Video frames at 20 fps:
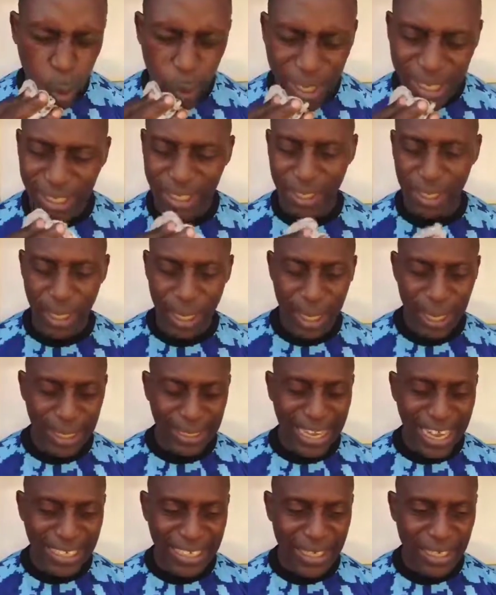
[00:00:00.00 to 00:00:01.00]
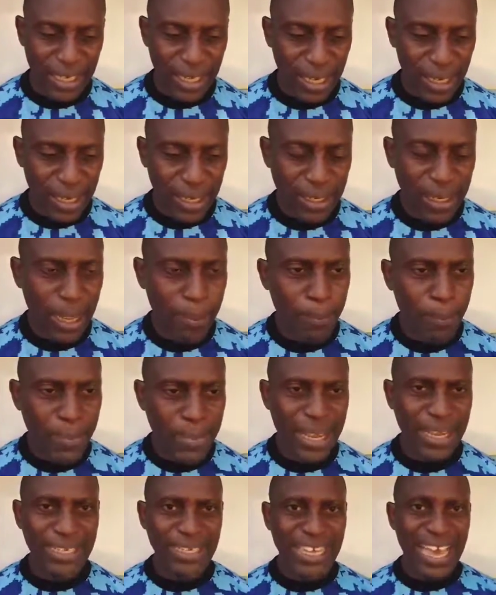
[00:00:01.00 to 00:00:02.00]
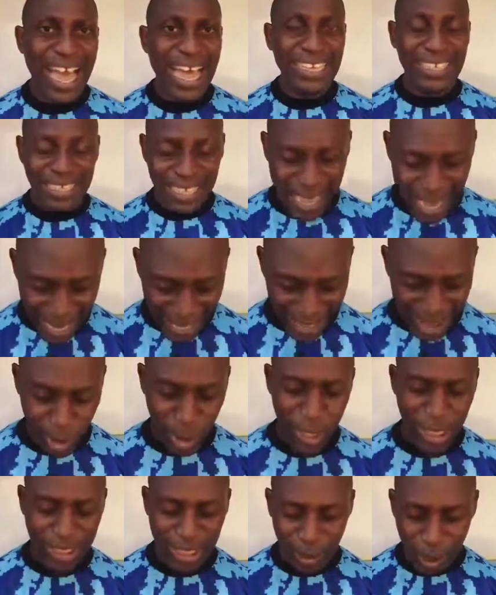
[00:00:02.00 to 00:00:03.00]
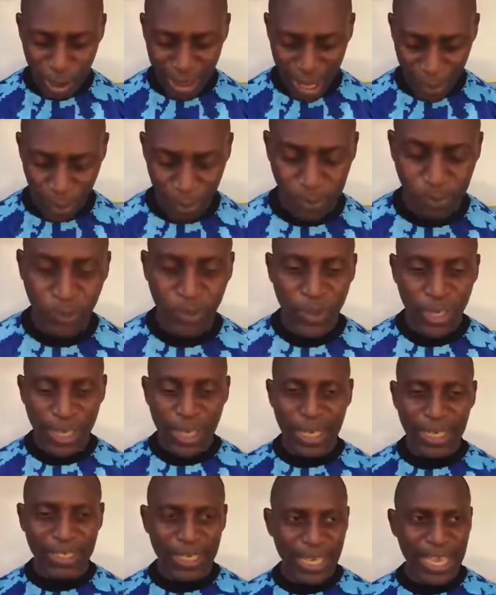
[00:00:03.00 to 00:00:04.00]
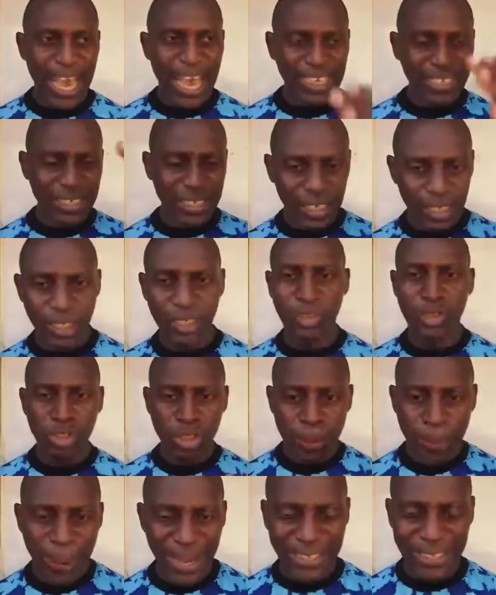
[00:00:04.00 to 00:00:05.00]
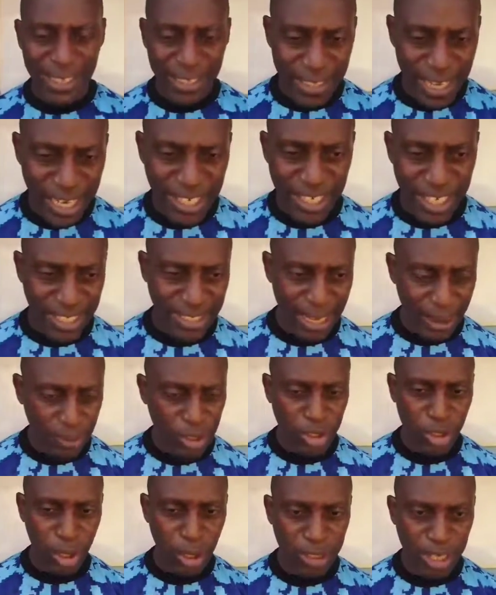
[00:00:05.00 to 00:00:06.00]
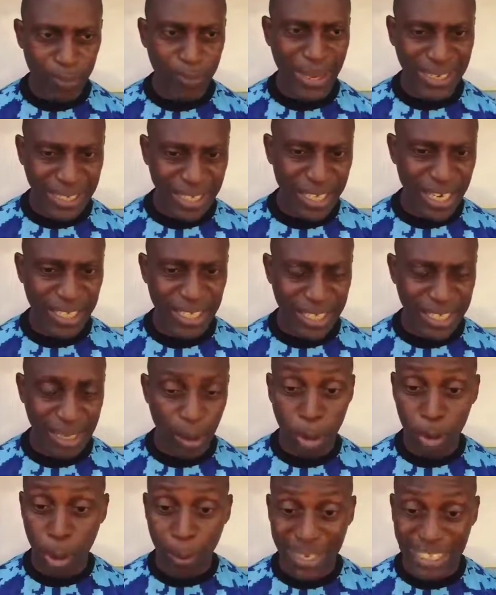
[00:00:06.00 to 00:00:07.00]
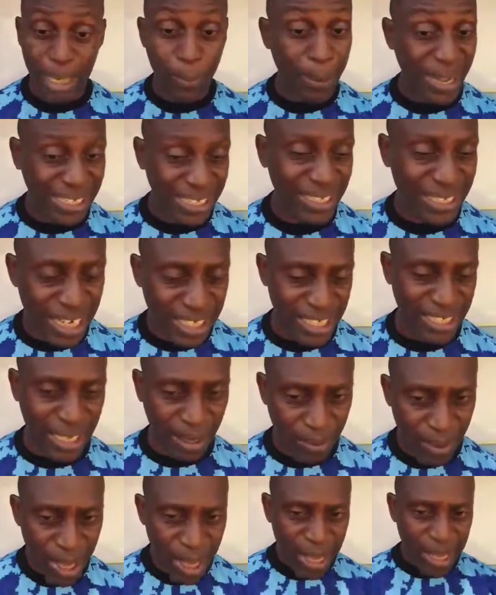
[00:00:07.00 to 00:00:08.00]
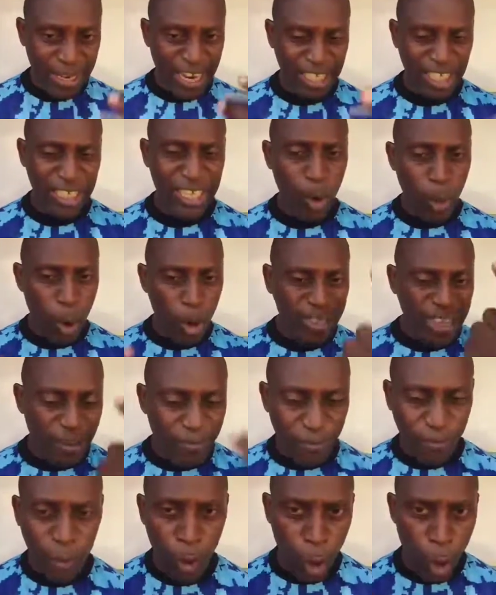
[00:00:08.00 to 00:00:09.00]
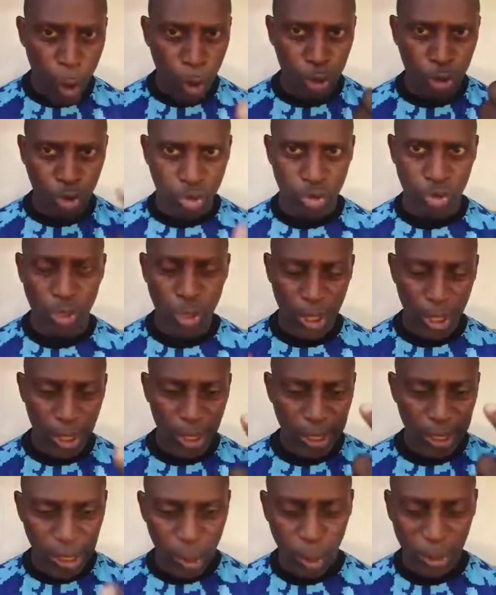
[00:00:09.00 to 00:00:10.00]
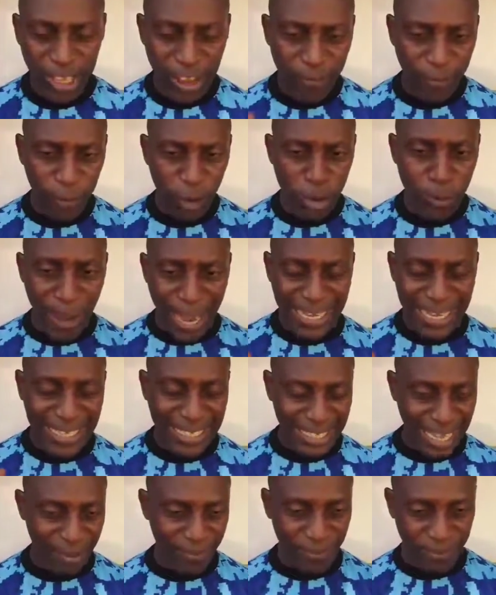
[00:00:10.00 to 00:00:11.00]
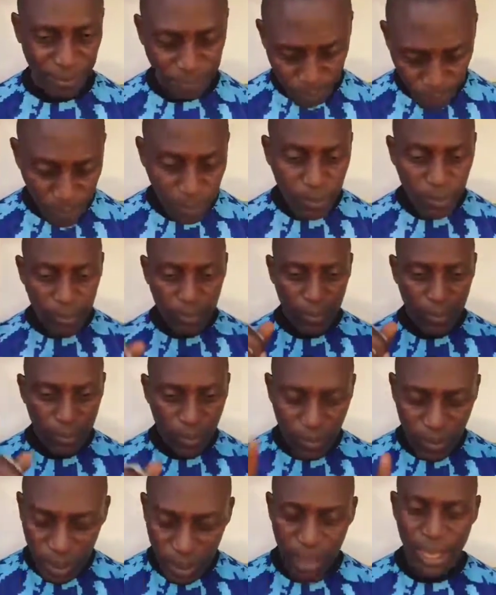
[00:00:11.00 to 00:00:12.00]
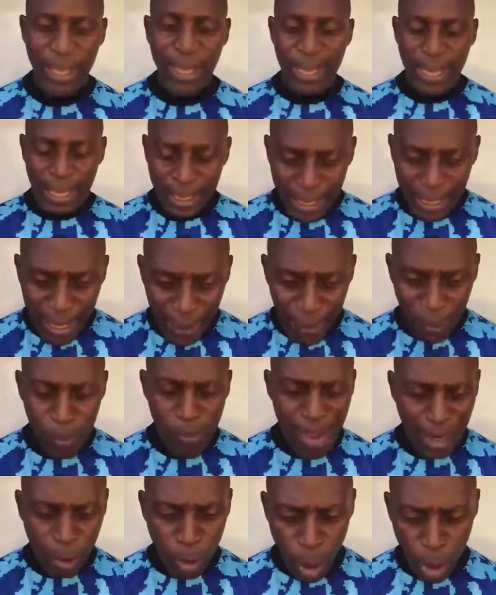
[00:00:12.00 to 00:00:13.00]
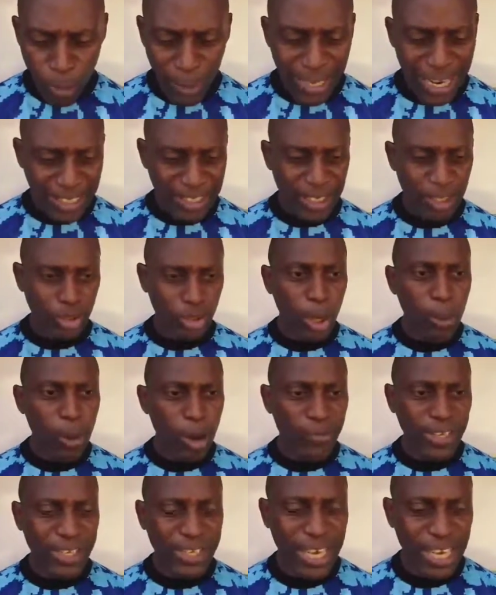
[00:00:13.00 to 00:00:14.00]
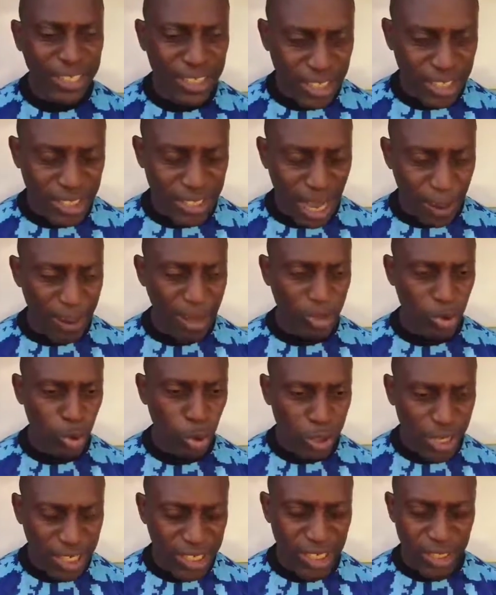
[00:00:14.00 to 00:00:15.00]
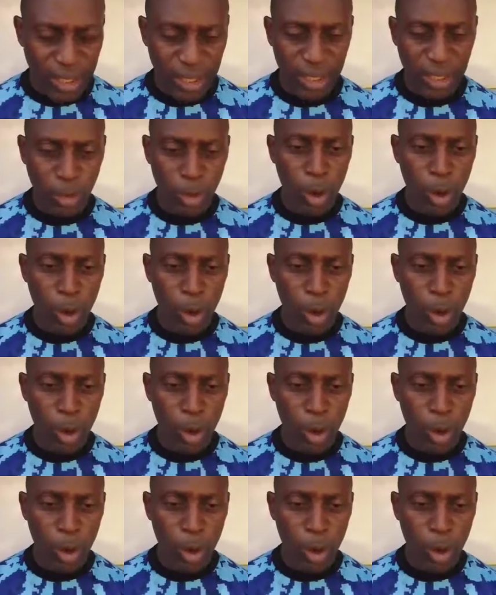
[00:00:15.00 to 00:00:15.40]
weeks, that they had, yes, okay, see what happened. He's using battery cage system, this battery cage system, automatic battery cage system. That is, the water flows. The water flows by itself. The woman called me that some of the cages, about 2 cages,